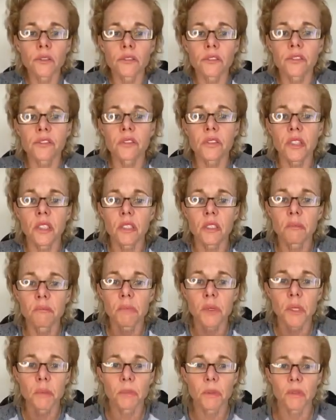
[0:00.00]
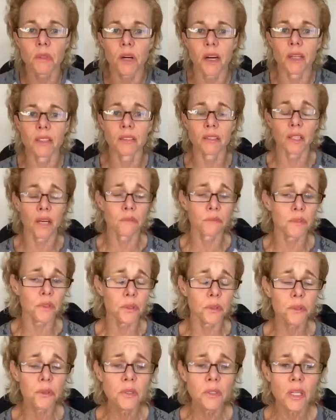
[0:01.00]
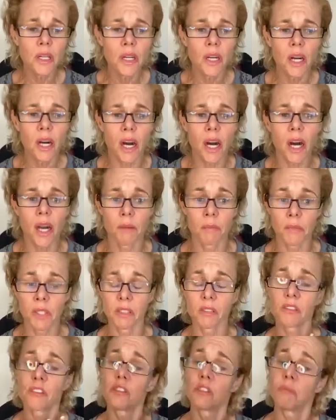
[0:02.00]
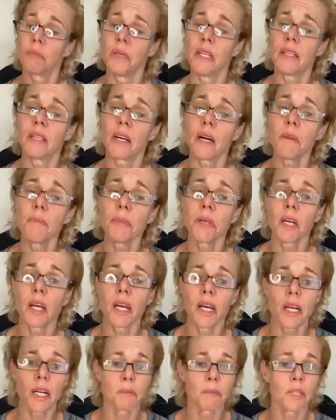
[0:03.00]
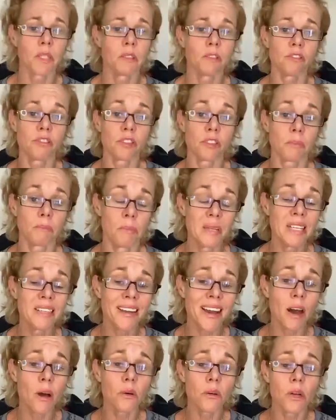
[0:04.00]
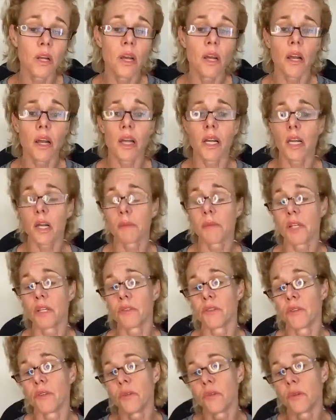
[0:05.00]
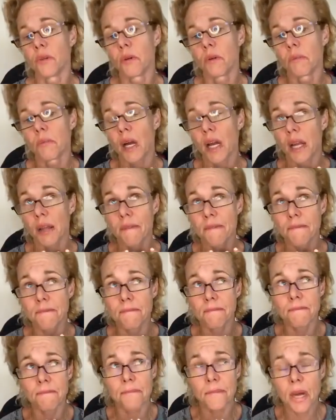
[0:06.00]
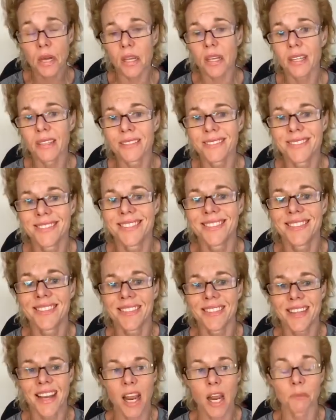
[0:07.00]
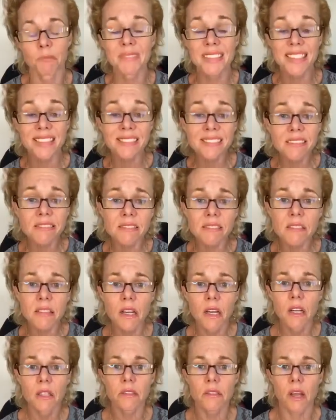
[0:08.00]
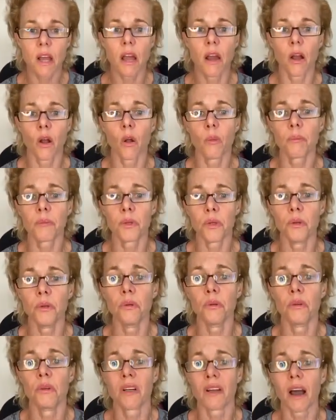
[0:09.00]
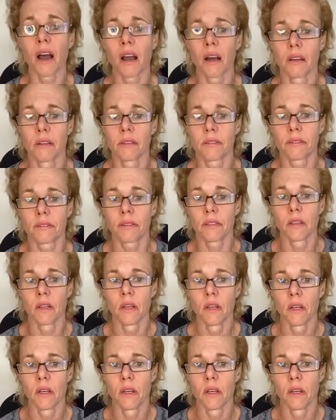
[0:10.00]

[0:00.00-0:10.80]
skin people, I love you. I'm going to speak up and I'm going to speak out and I'm going to do my fucking damnedest to help you guys.